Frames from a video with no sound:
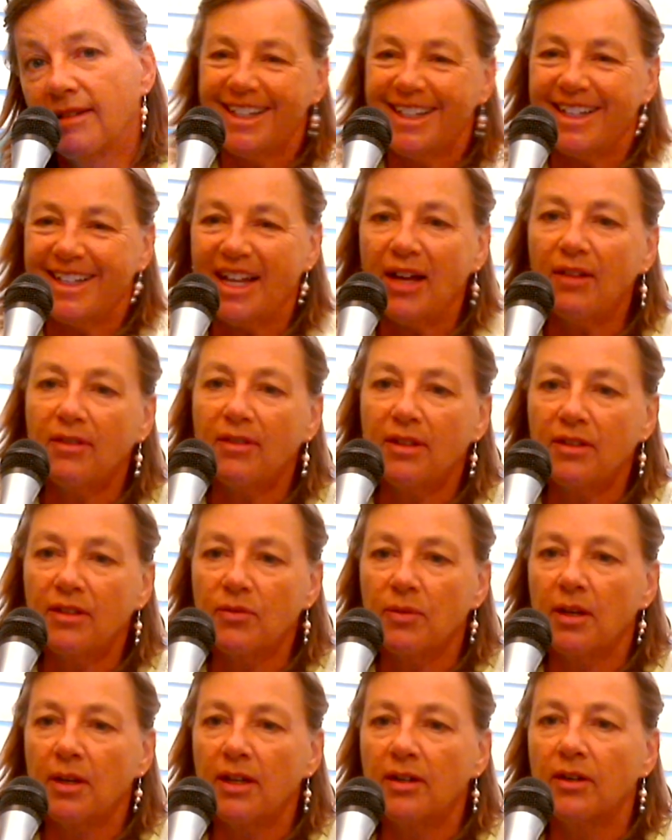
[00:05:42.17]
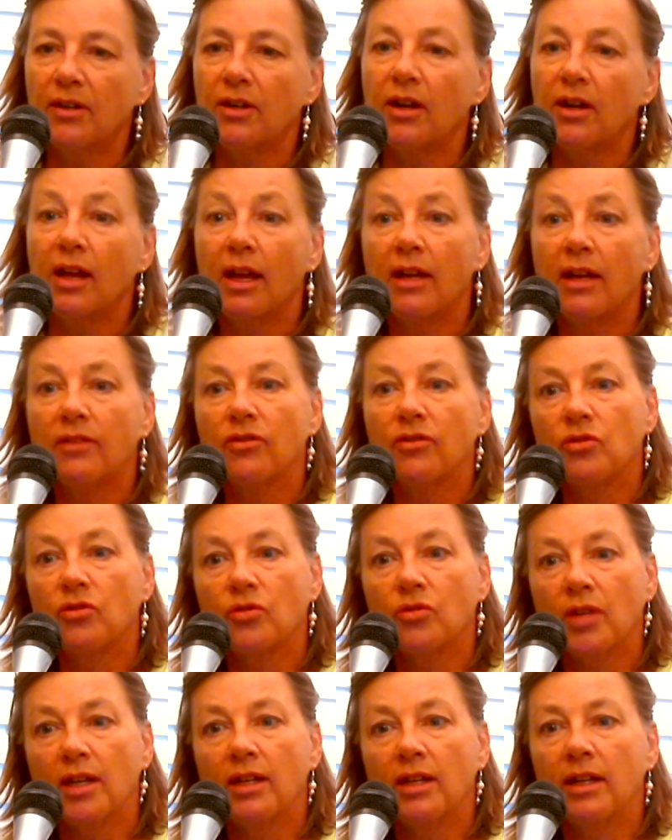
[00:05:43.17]
Now this rider has a
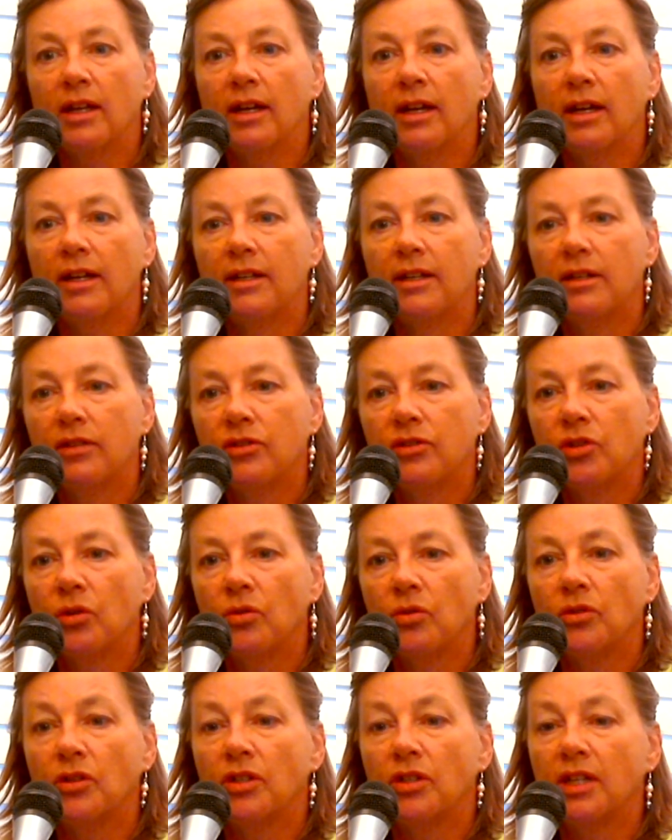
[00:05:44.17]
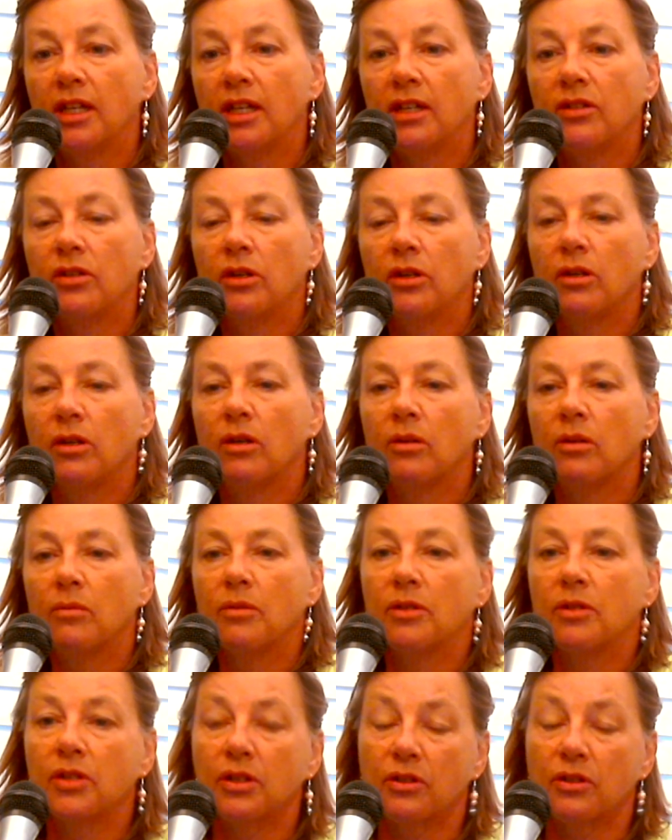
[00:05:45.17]
straight line shoulder, knee, toe,
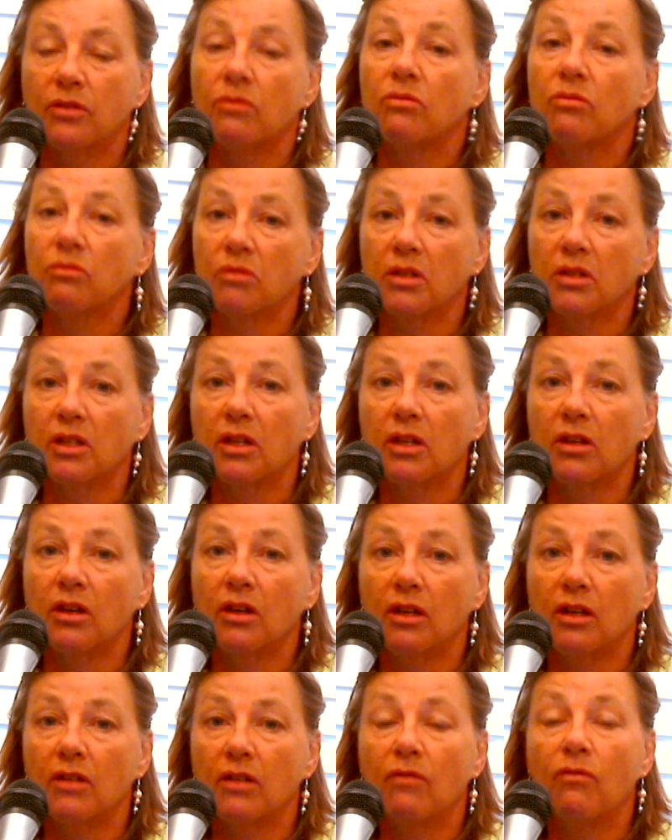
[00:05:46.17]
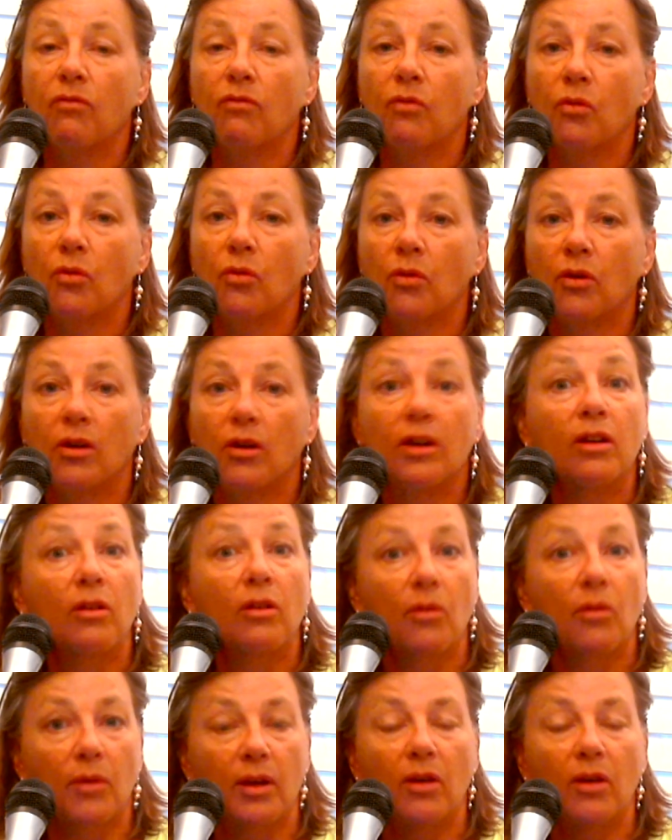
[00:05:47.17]
which is really good for
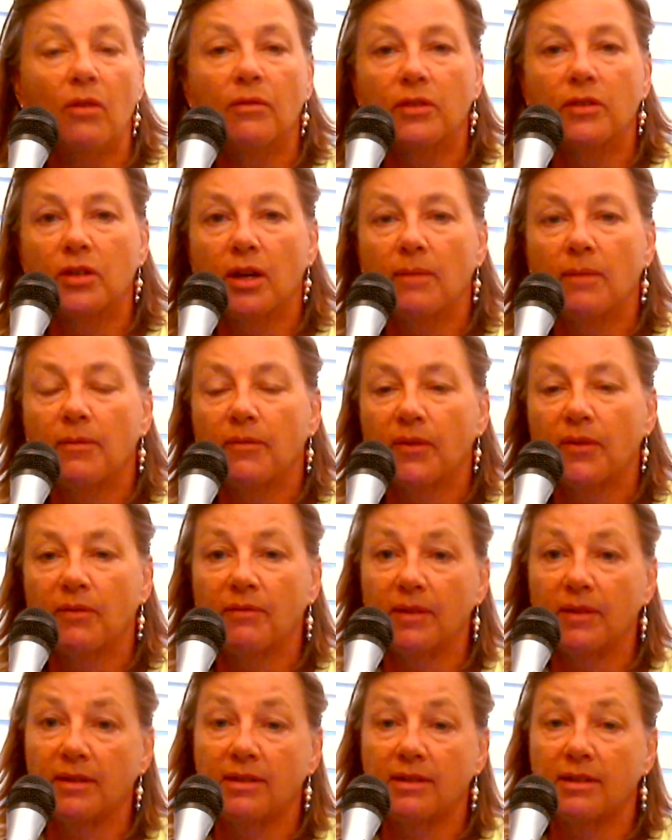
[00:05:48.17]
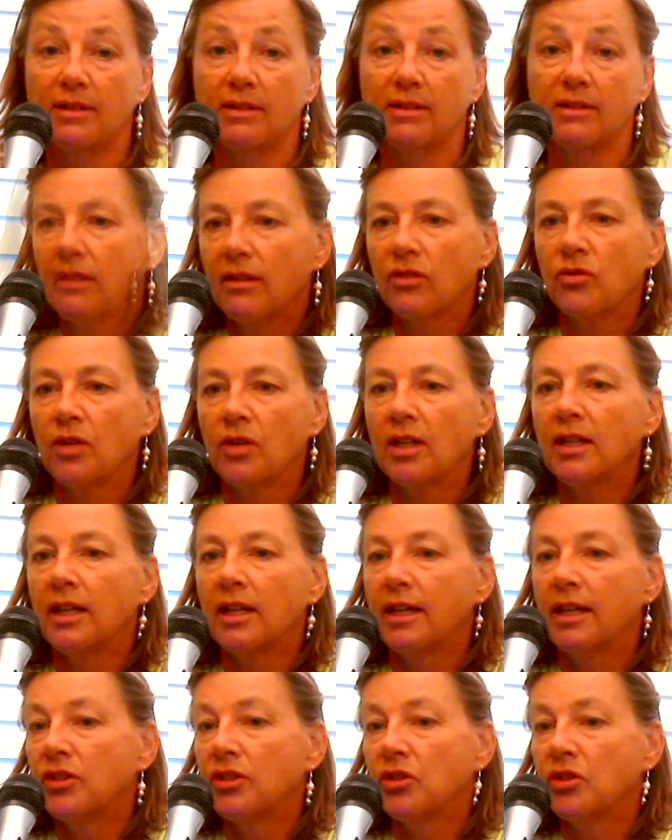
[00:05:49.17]
going over top of your fences. Straight
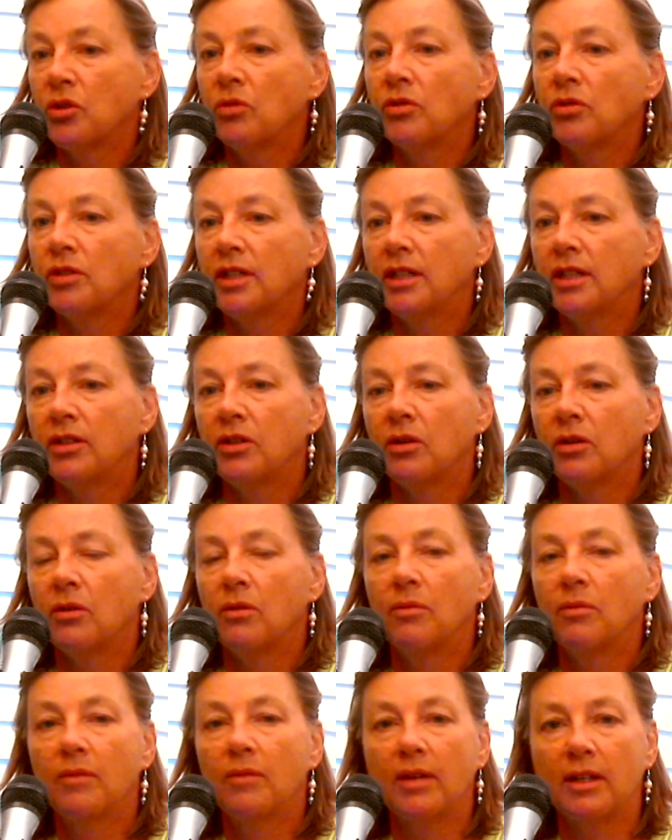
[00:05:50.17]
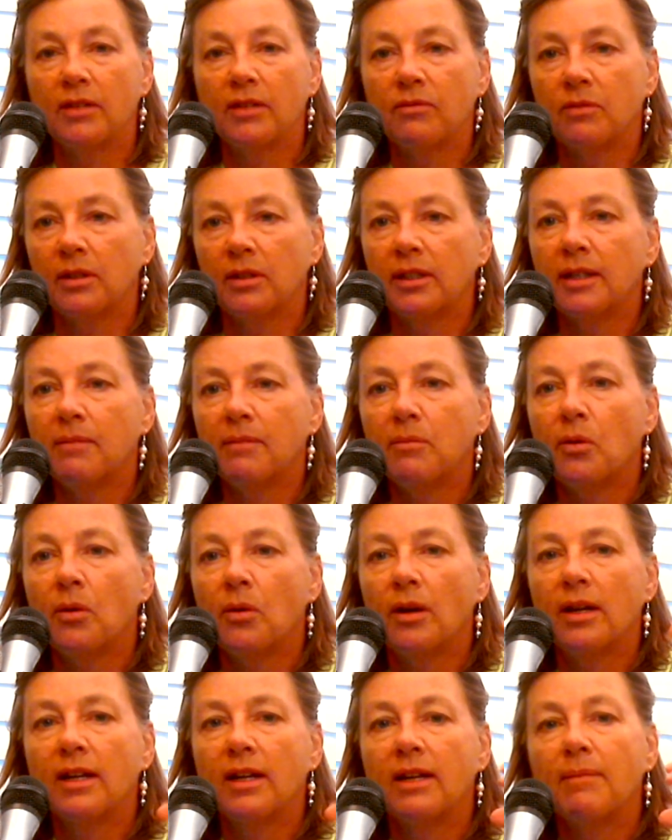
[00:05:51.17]
line shoulder, knee, toe is really
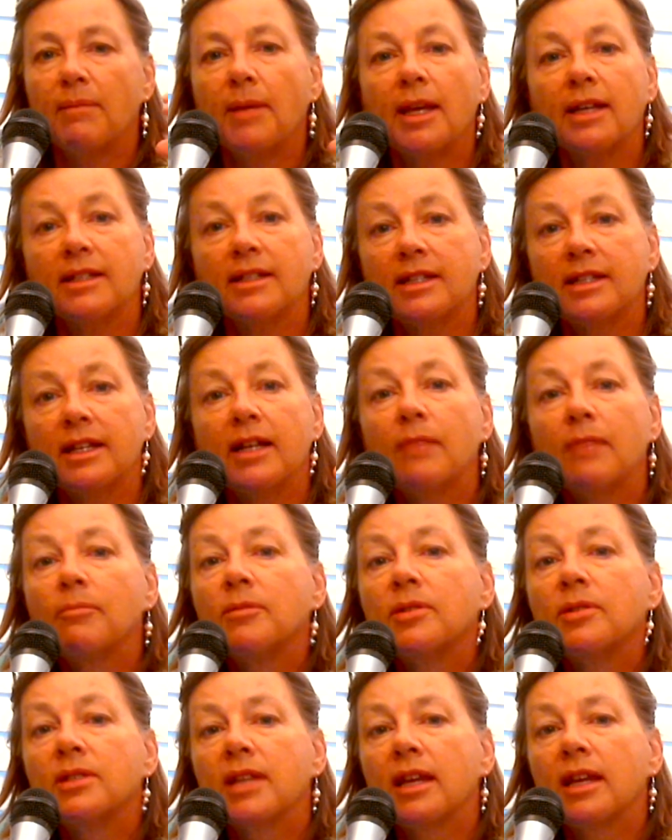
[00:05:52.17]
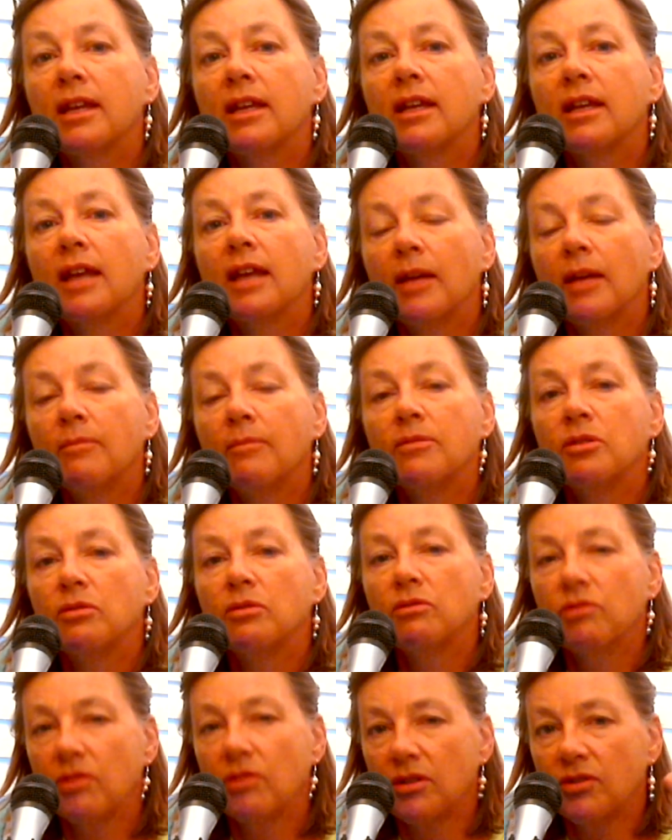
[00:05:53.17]
important because it helps you
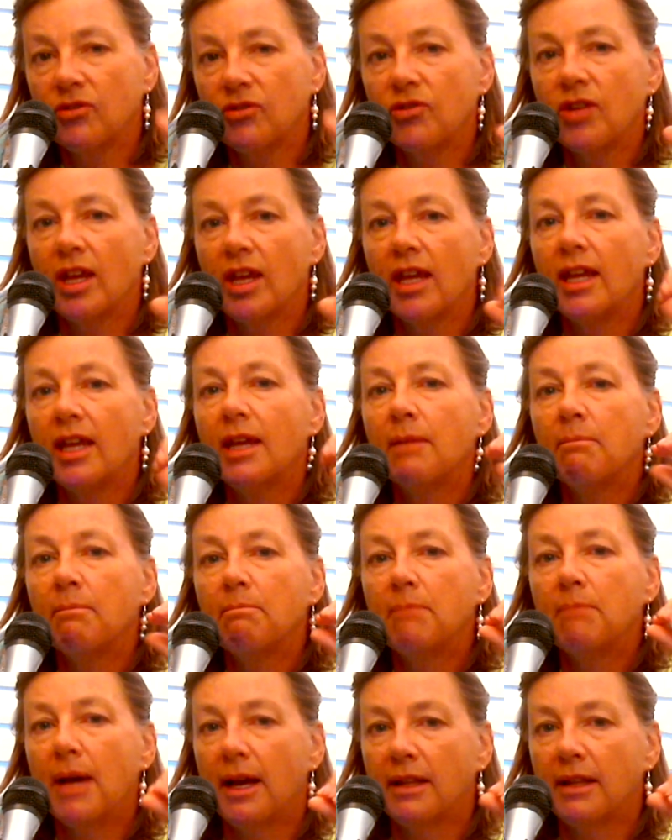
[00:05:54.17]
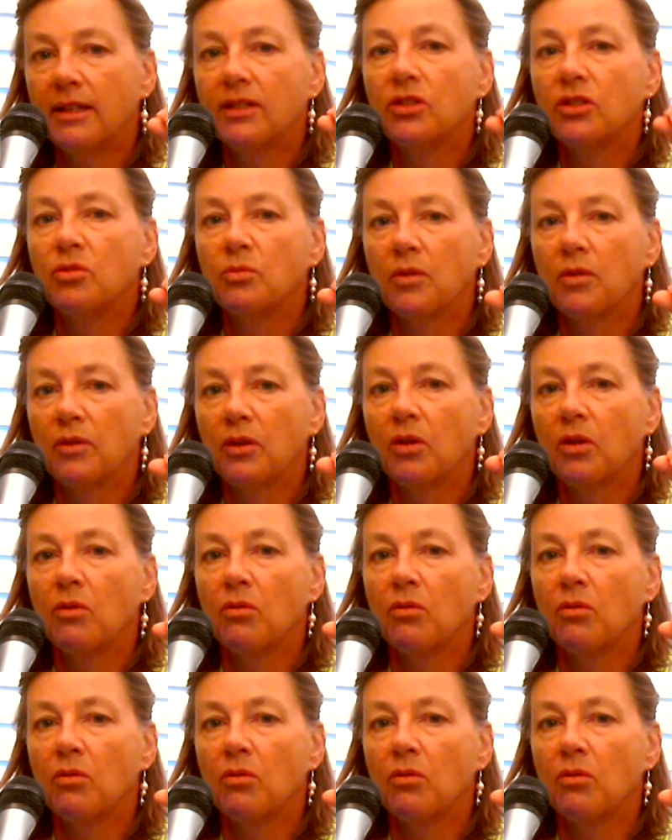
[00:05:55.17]
to stay in balance with your